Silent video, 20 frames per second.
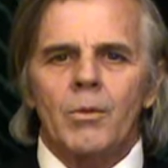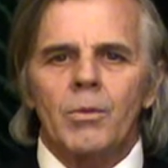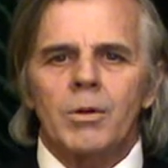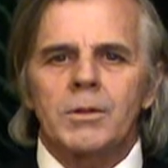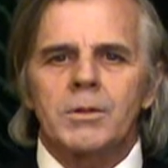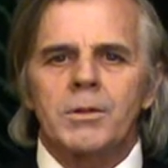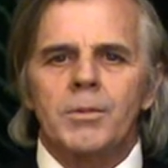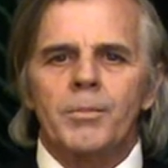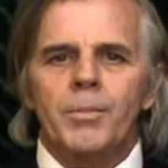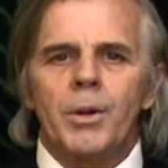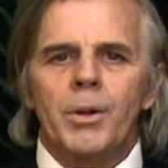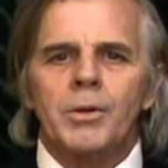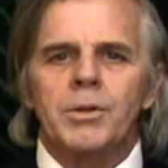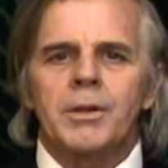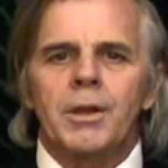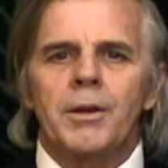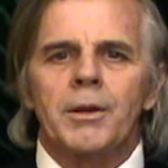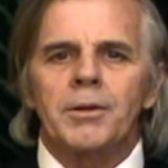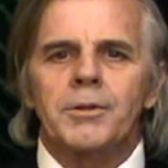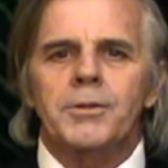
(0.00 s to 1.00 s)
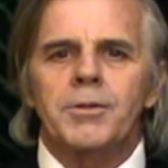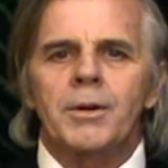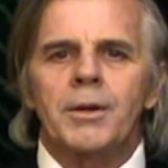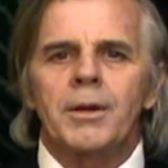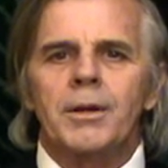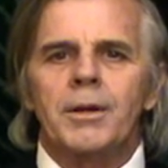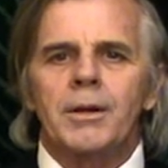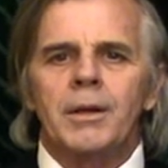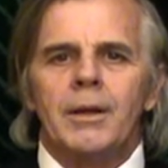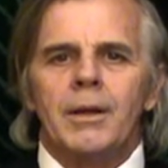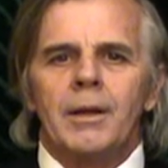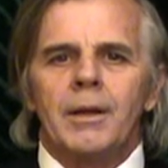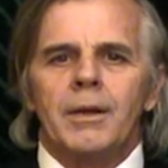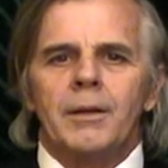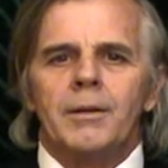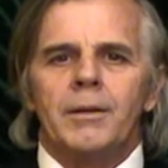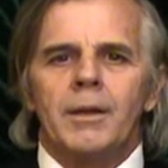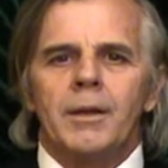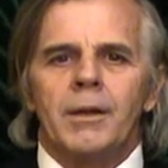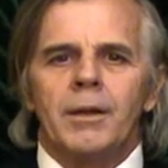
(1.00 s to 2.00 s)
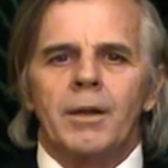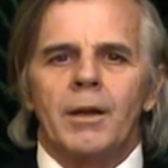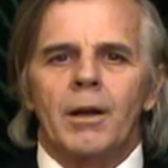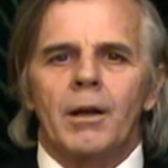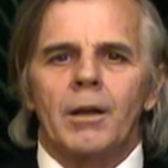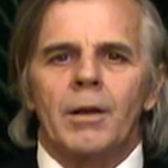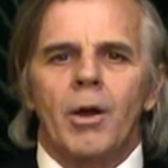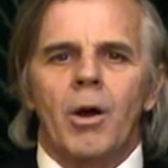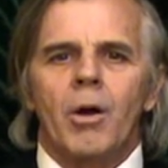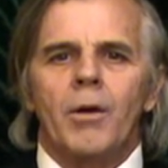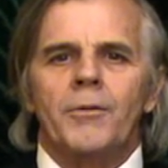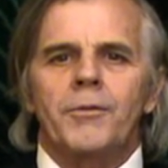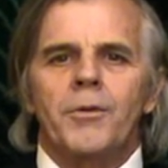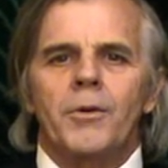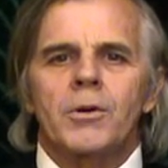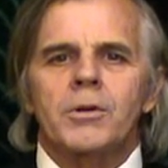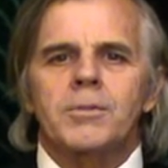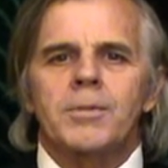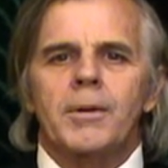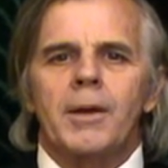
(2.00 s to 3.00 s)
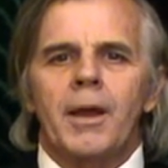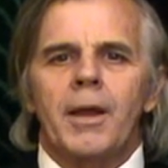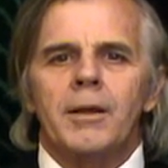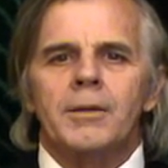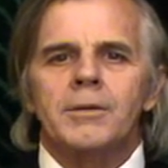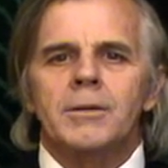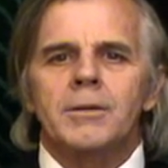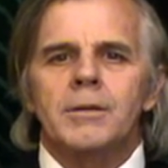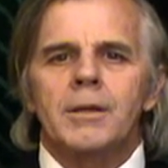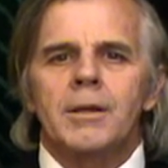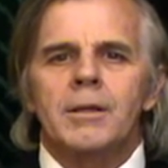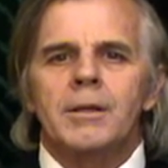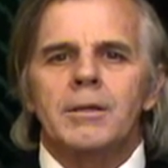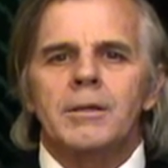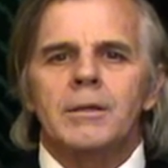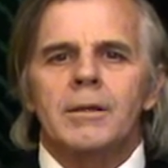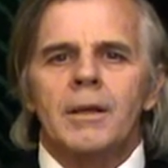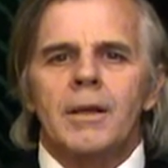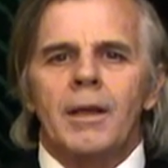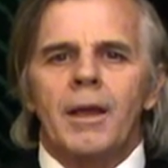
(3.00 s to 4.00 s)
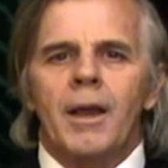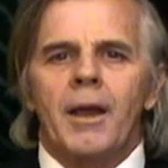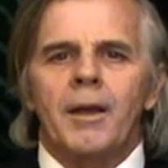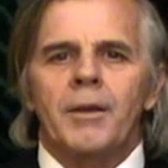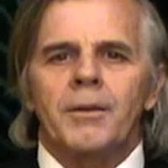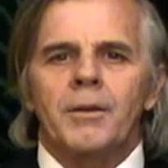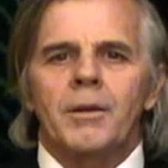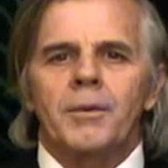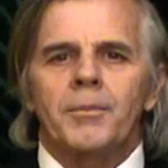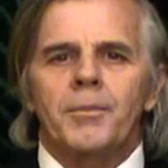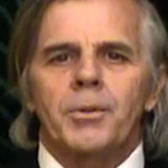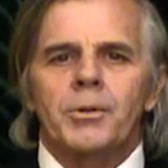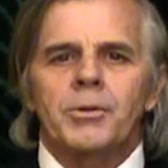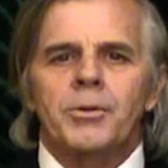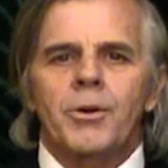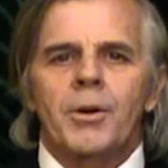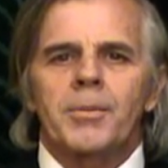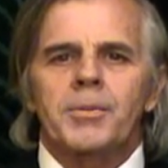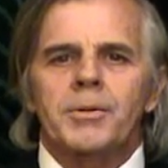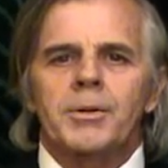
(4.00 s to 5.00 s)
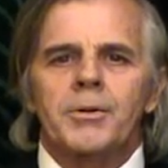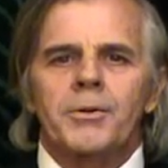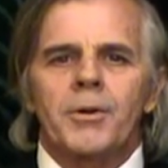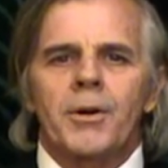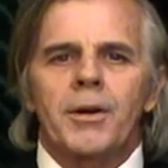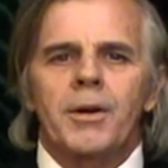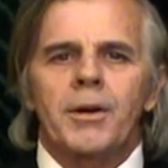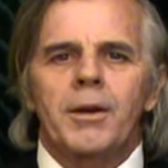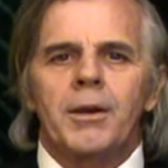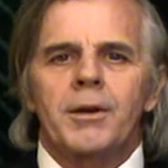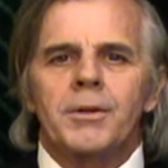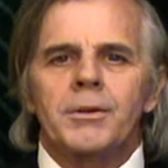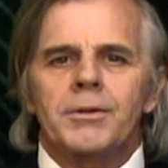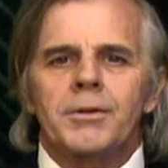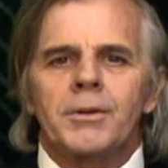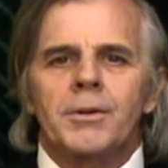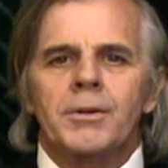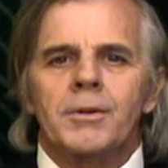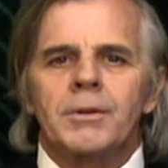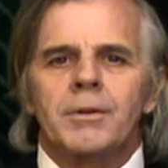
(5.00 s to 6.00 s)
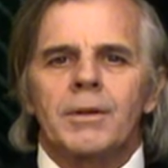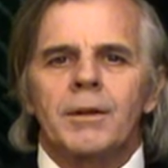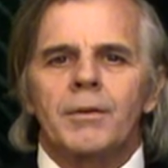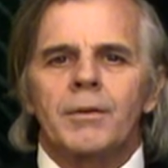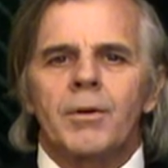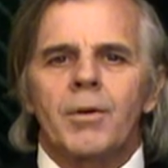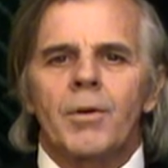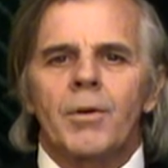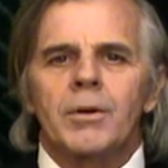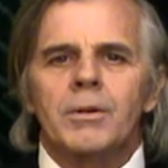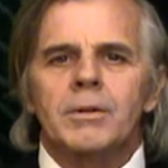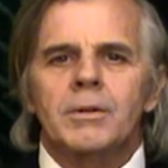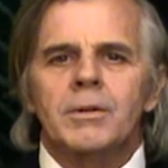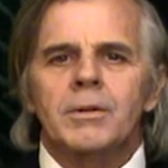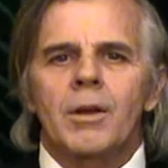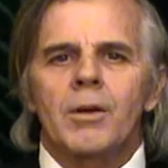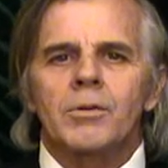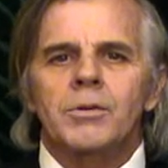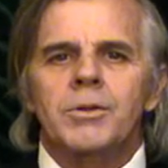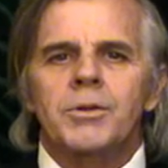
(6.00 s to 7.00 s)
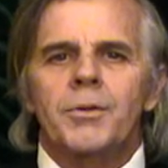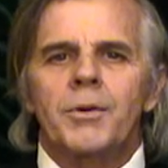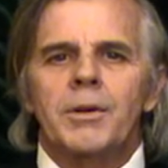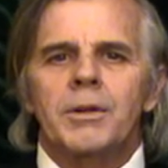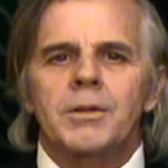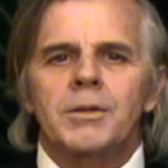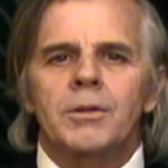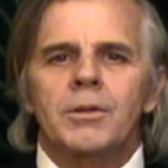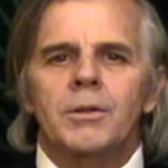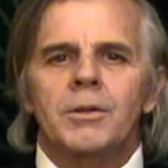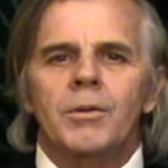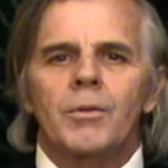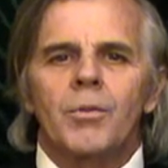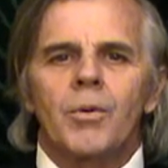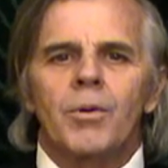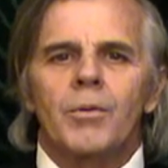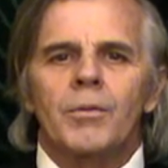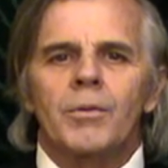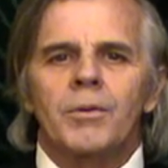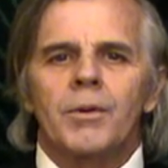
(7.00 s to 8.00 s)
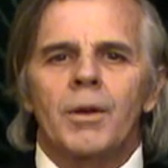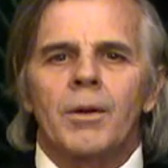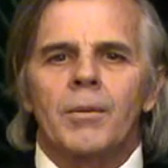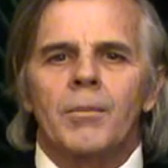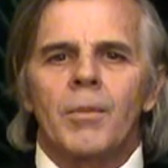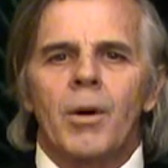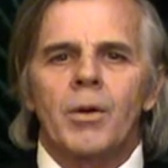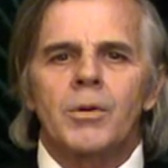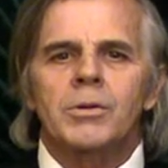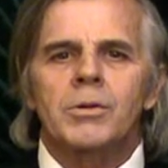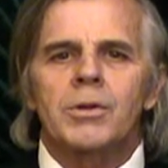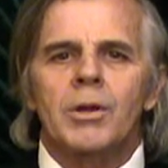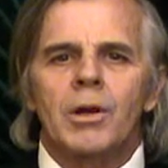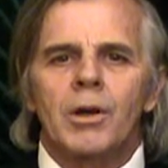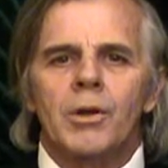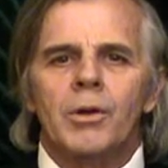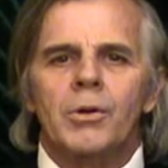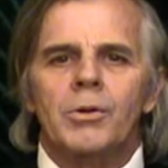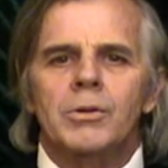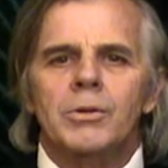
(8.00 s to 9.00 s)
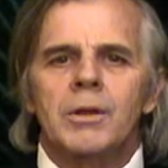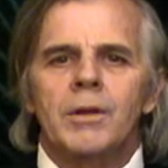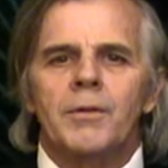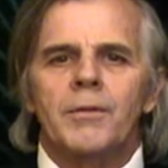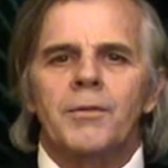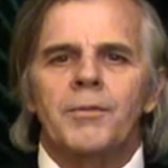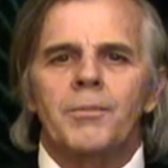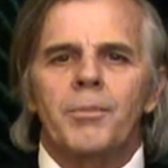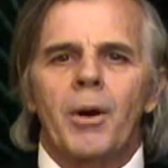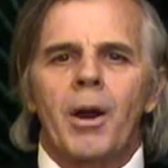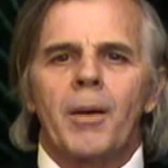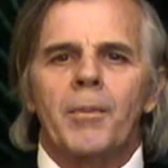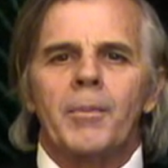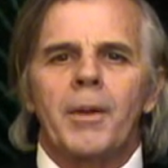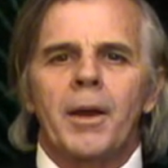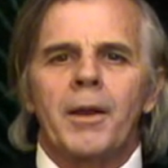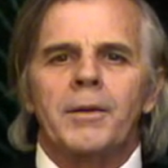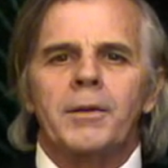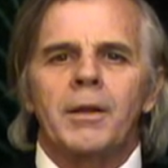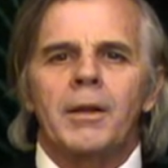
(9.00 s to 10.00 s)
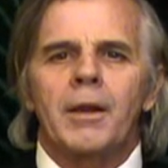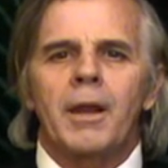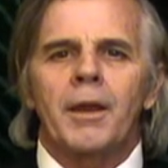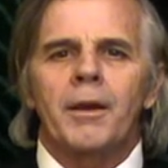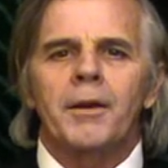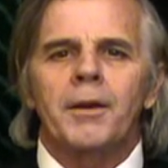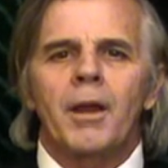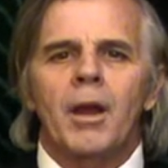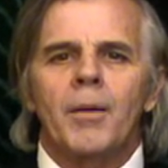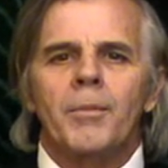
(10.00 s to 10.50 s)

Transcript: was the booze industry, the uh, law enforcement agencies, and the prescription drug industries. And of course, those three stood the, the most to lose if Prop nineteen had to